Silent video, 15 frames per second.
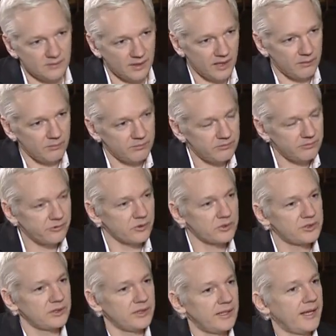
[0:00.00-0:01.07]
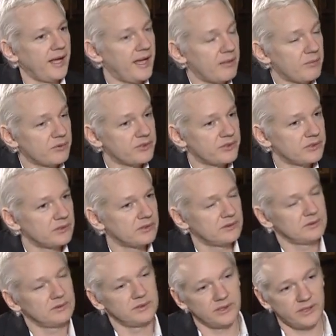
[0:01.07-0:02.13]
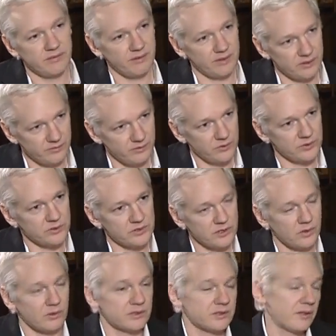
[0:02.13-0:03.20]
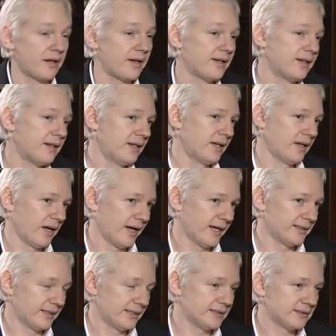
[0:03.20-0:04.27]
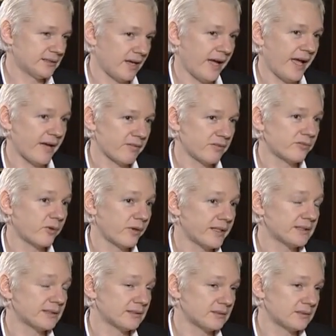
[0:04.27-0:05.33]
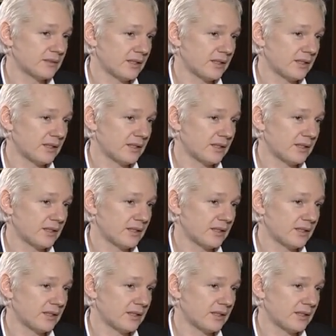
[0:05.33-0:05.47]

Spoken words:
I'm fortunately able to give interviews and so on. So at least I have a voice.